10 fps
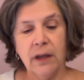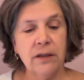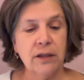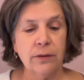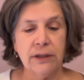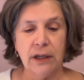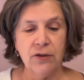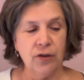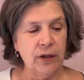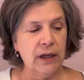So
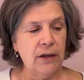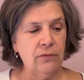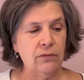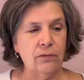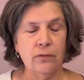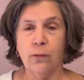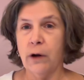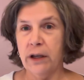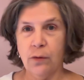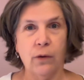essentially,
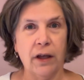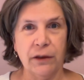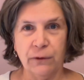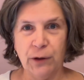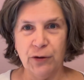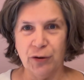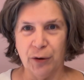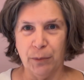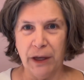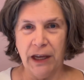what do you want the future
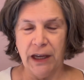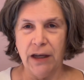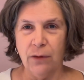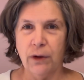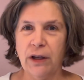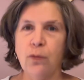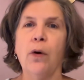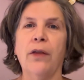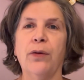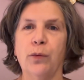to be? What do you
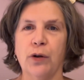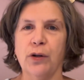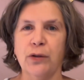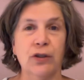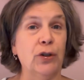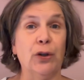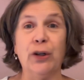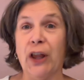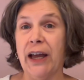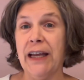want the world to
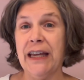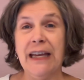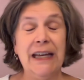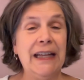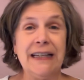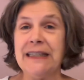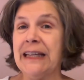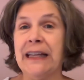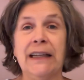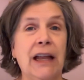look like? That's
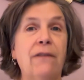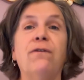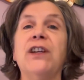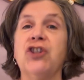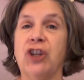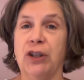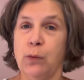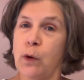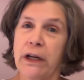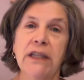a
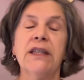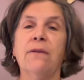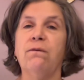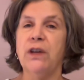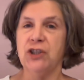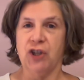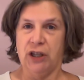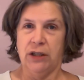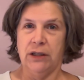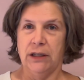vision. What is the
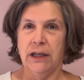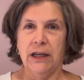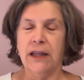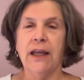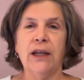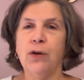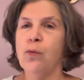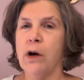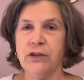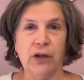vision that you
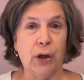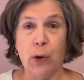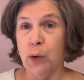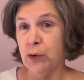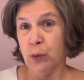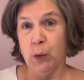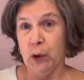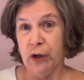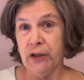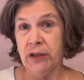want to go
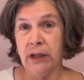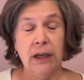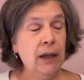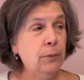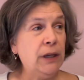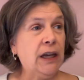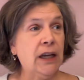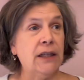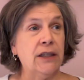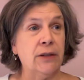towards?
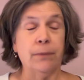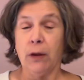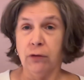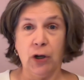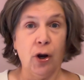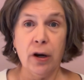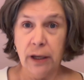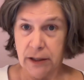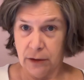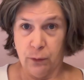Because
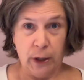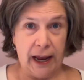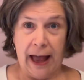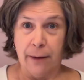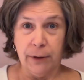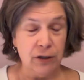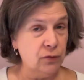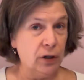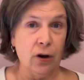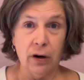regardless of what happens,
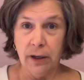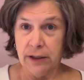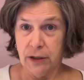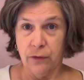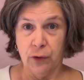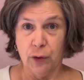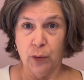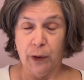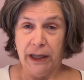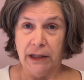regardless of who
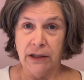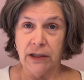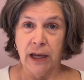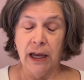wins,